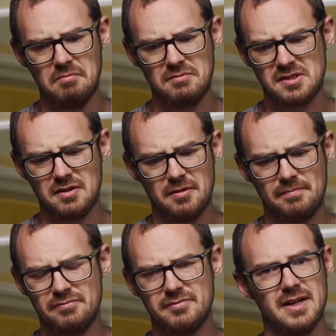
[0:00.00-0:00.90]
So
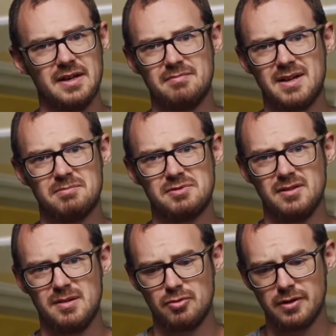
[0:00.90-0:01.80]
yeah,
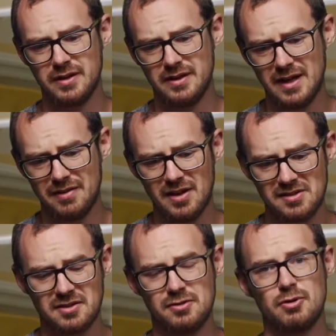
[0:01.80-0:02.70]
absolutely brilliant. And
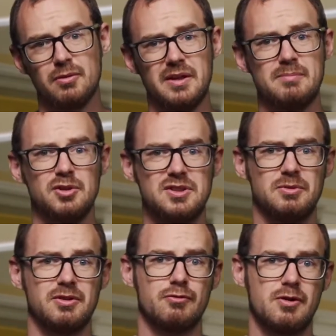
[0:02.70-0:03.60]
that's controlling
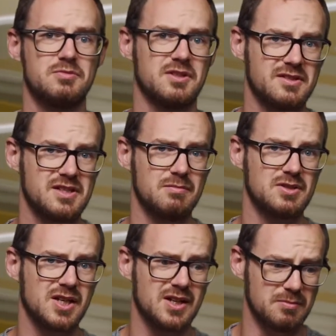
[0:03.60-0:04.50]
multiple groups at the same
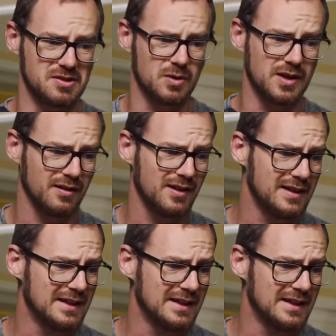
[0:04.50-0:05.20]
time as well.